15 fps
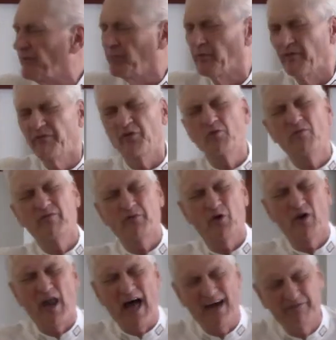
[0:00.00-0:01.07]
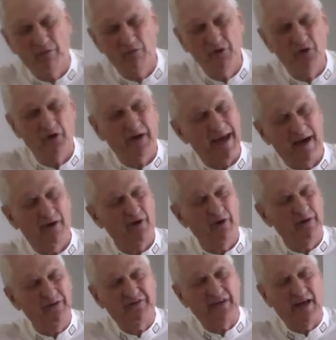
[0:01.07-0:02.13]
the perfume of your life on your counter
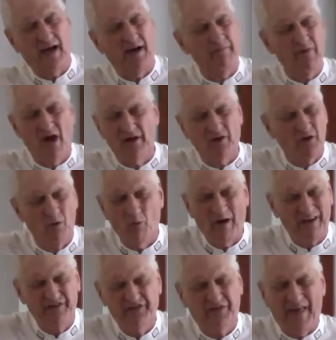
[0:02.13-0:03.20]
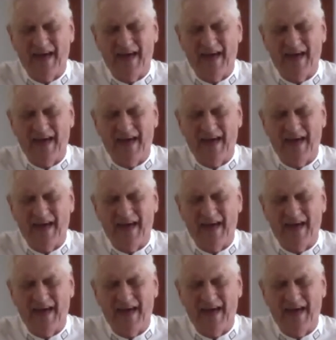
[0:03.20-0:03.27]
and say, I'm not going to waste